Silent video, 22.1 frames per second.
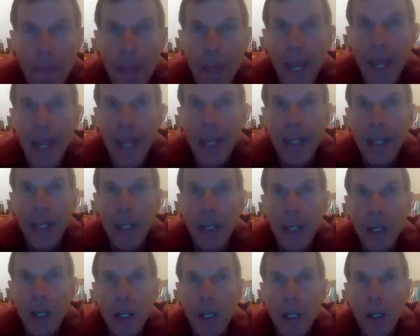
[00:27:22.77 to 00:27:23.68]
And
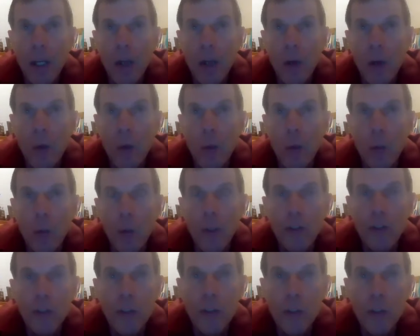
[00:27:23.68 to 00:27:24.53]
what is the